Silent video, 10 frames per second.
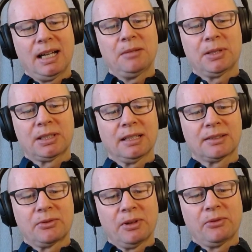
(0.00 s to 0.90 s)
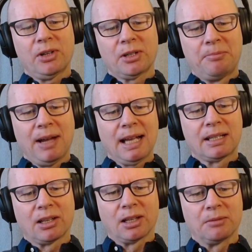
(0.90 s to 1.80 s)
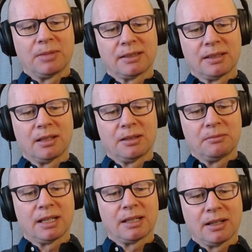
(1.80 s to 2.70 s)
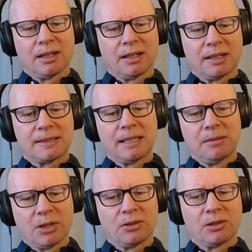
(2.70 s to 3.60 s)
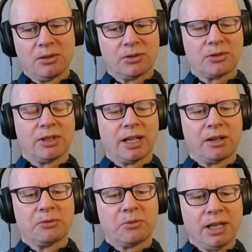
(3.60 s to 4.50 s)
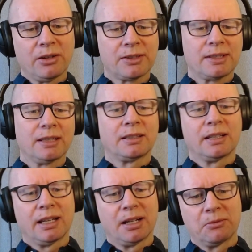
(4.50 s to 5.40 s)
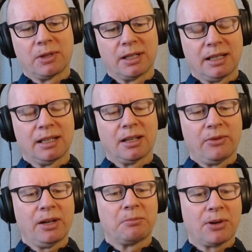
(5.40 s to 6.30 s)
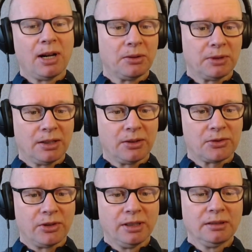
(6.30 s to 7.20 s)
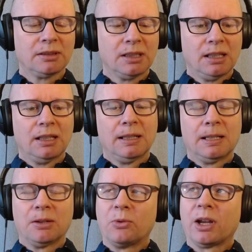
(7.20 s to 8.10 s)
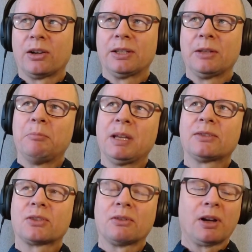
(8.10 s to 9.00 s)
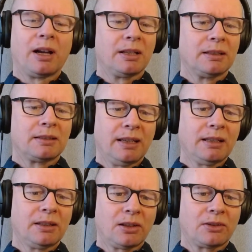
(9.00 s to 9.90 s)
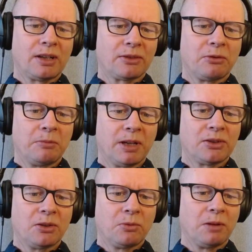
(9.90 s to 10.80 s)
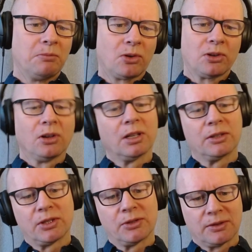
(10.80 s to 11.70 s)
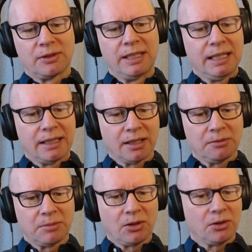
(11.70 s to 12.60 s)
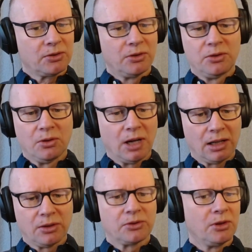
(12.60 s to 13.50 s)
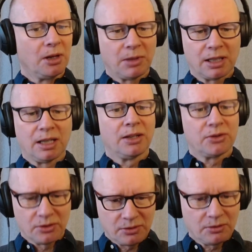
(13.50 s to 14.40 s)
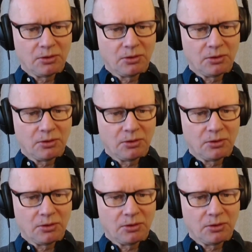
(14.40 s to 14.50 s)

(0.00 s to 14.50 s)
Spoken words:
But let's revert back a little bit and make a semi-conclusion here. We are sitting here in a very proud industry. We are in the midst of a technical transformation where more knowledge is needed because of new alloys, new applications,